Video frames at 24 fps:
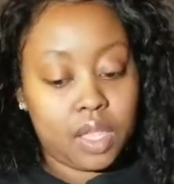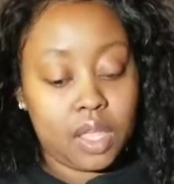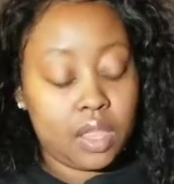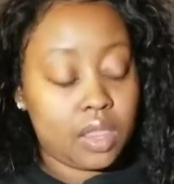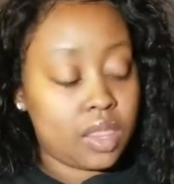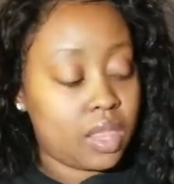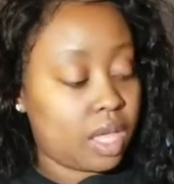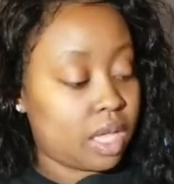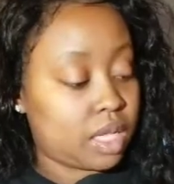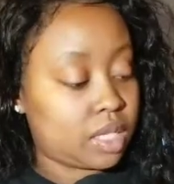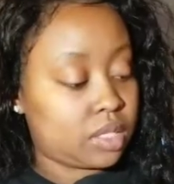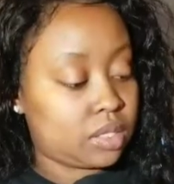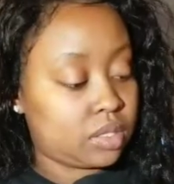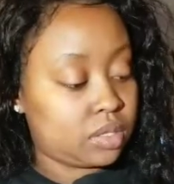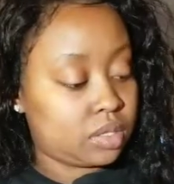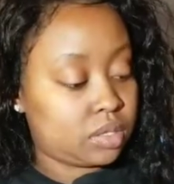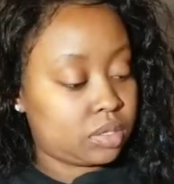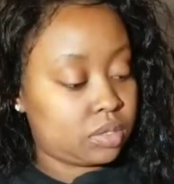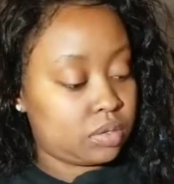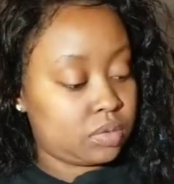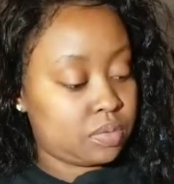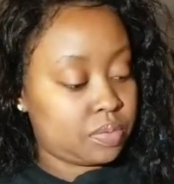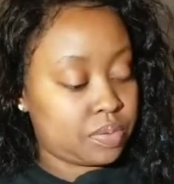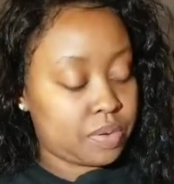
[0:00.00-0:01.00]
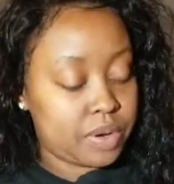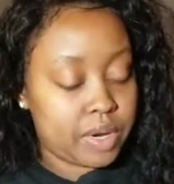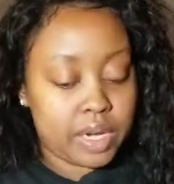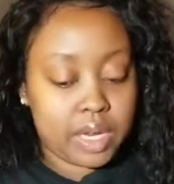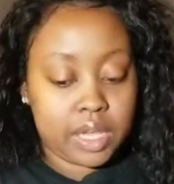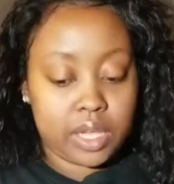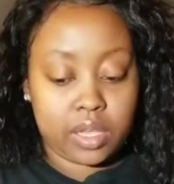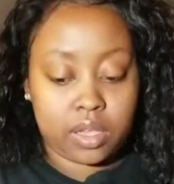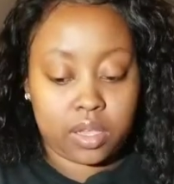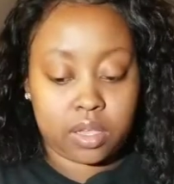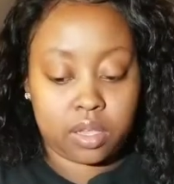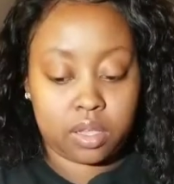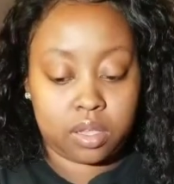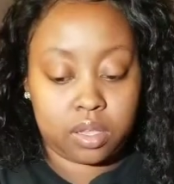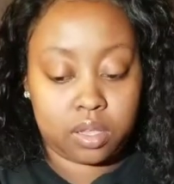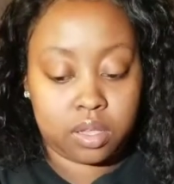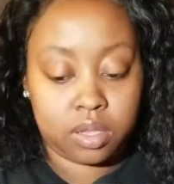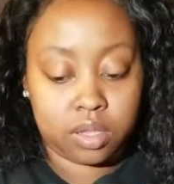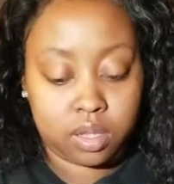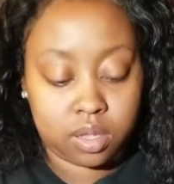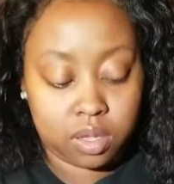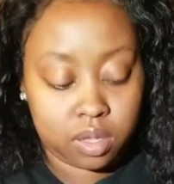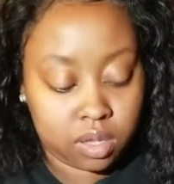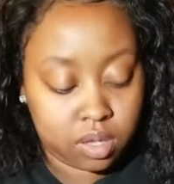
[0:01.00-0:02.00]
That's so pretty.
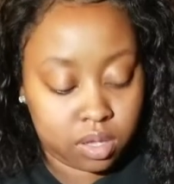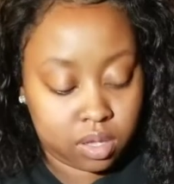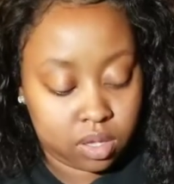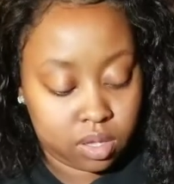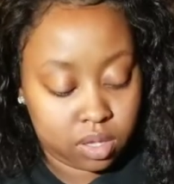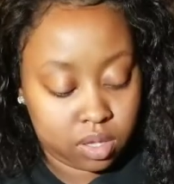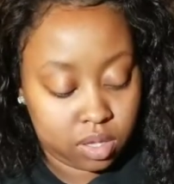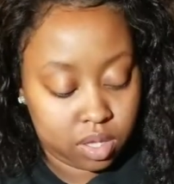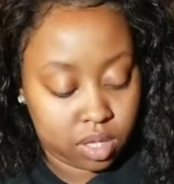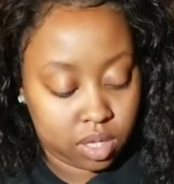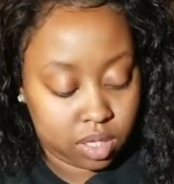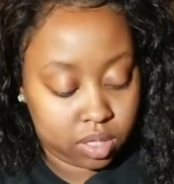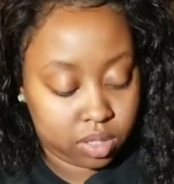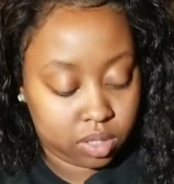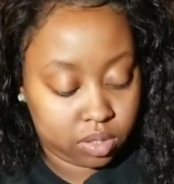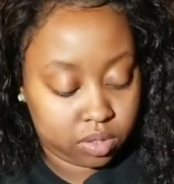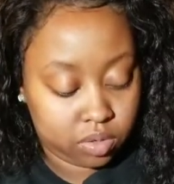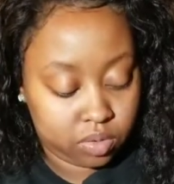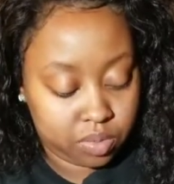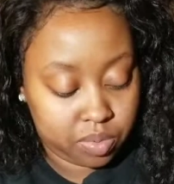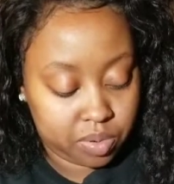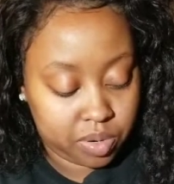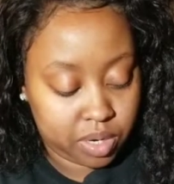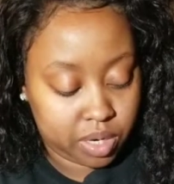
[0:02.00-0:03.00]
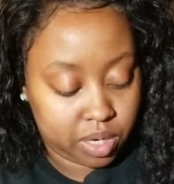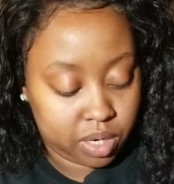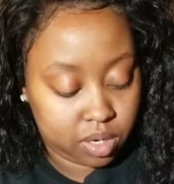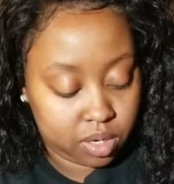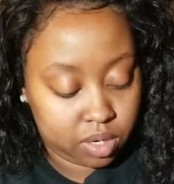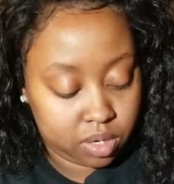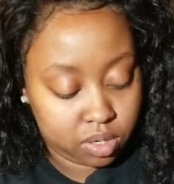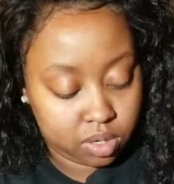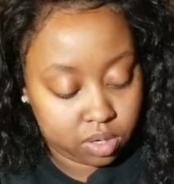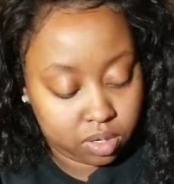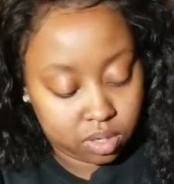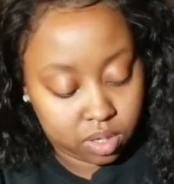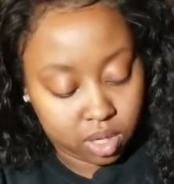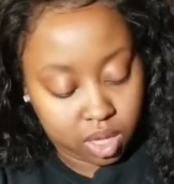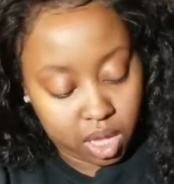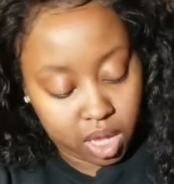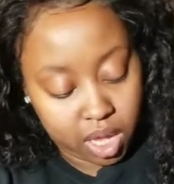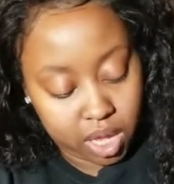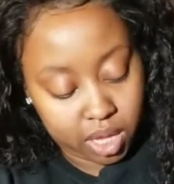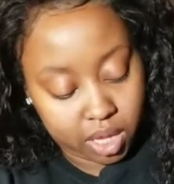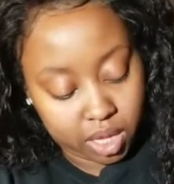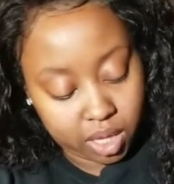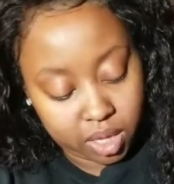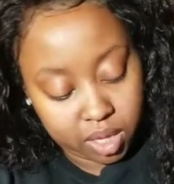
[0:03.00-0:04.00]
That's so pretty.
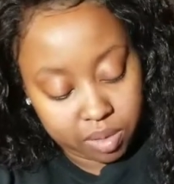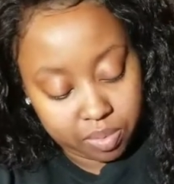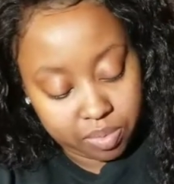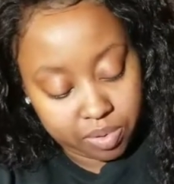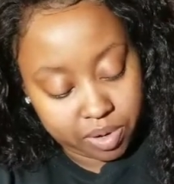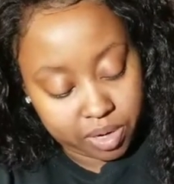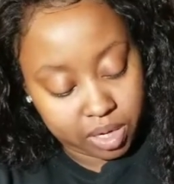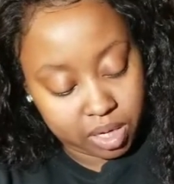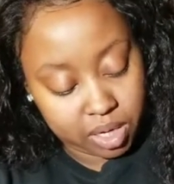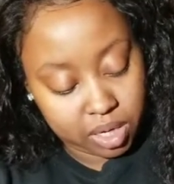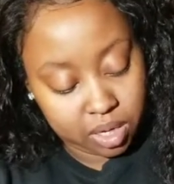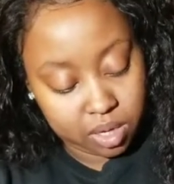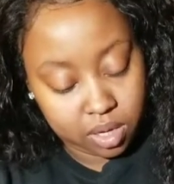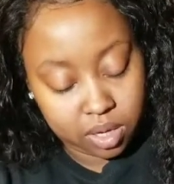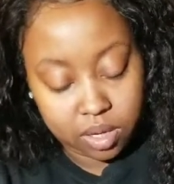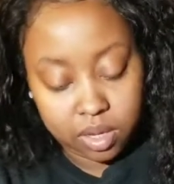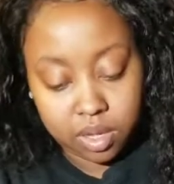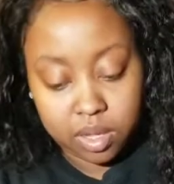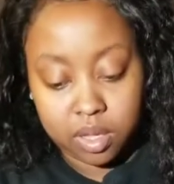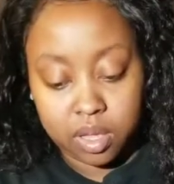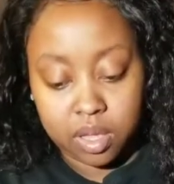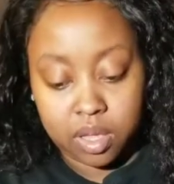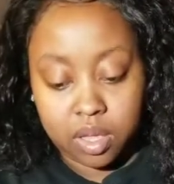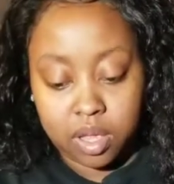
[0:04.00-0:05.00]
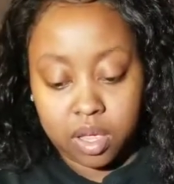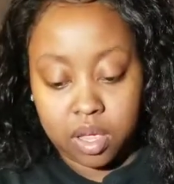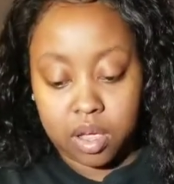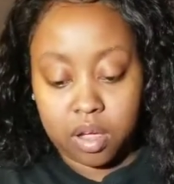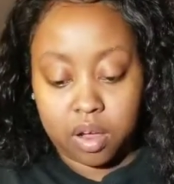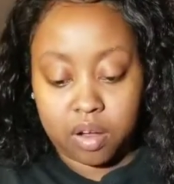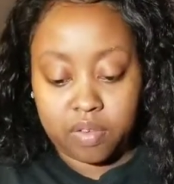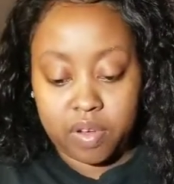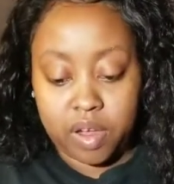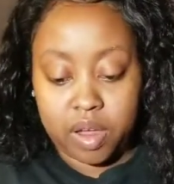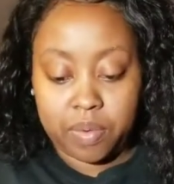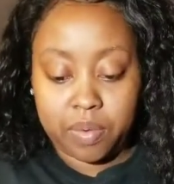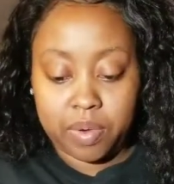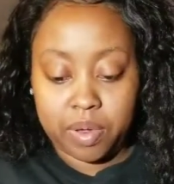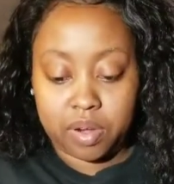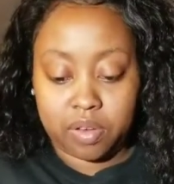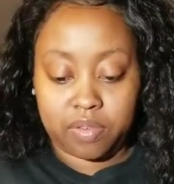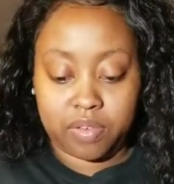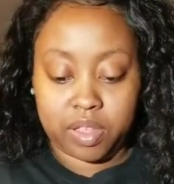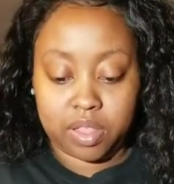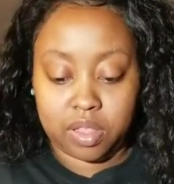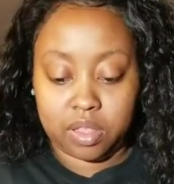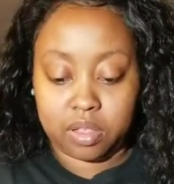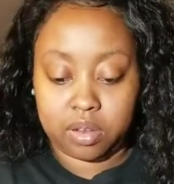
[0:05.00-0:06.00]
Hi, pretty. Alright, I'm gonna
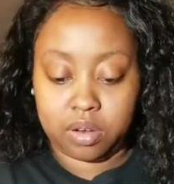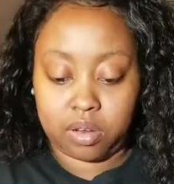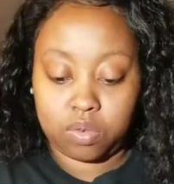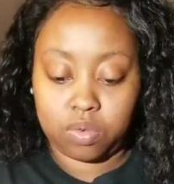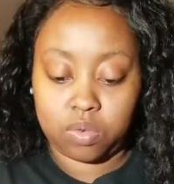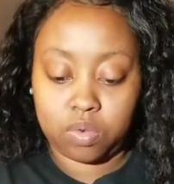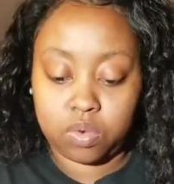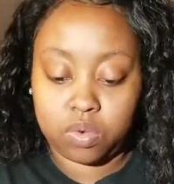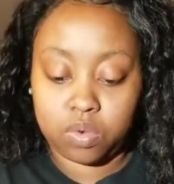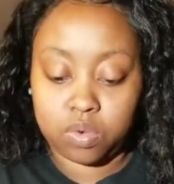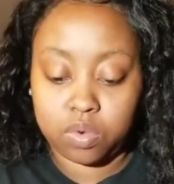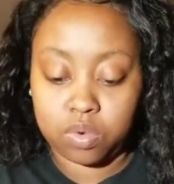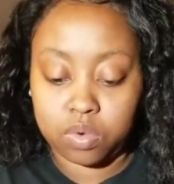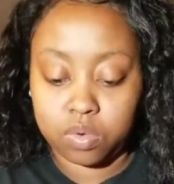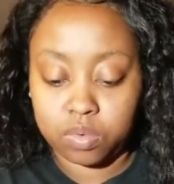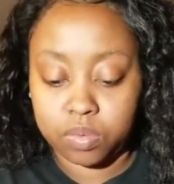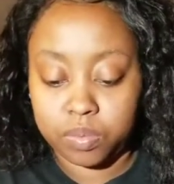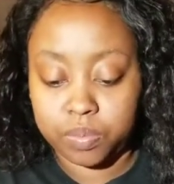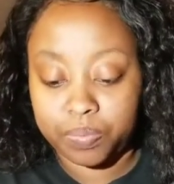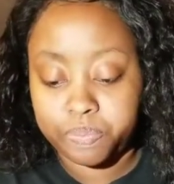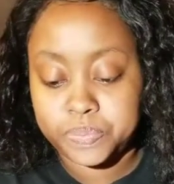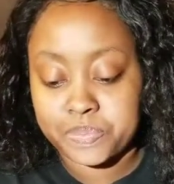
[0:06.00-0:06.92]
write that. Ooh.